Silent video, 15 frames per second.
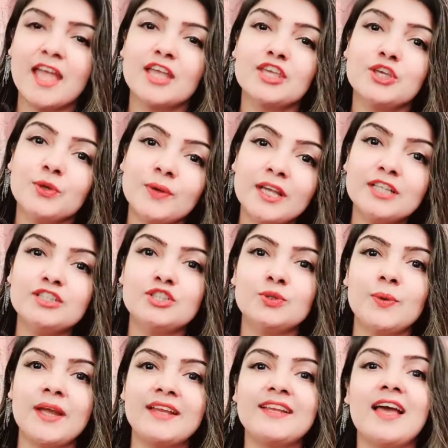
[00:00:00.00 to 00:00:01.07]
You can do
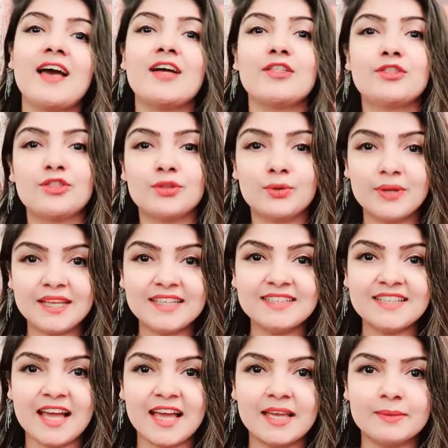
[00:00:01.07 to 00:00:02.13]
it 3
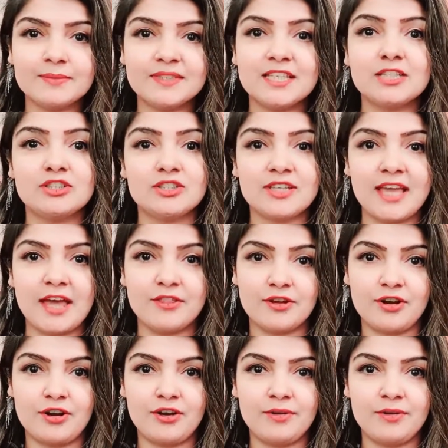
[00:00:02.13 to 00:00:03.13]
times together.